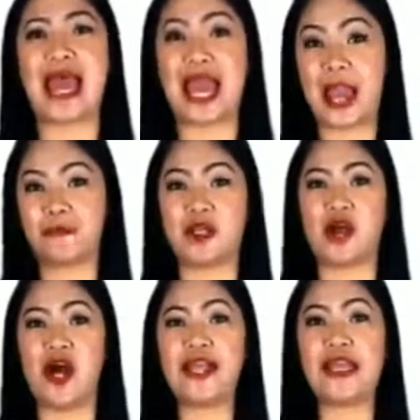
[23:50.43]
A
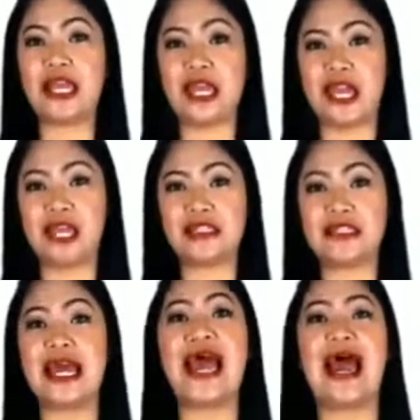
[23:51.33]
heptagon
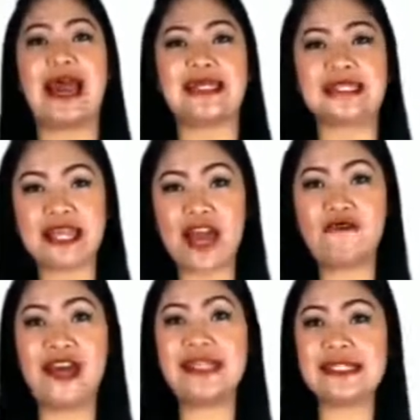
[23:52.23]
is a
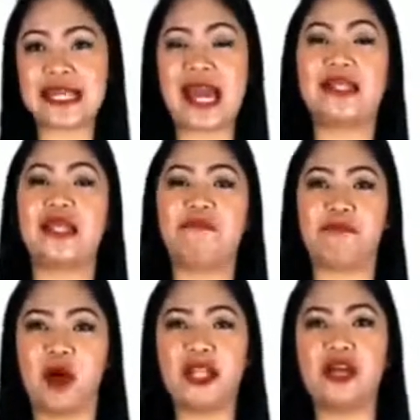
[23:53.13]
7-sided
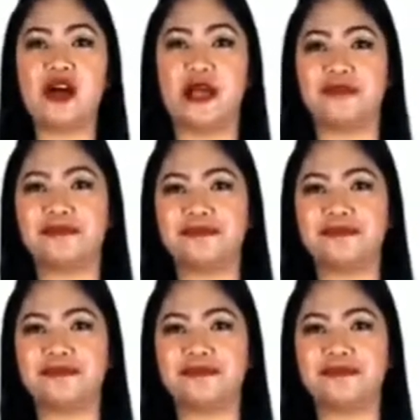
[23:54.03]
polygon.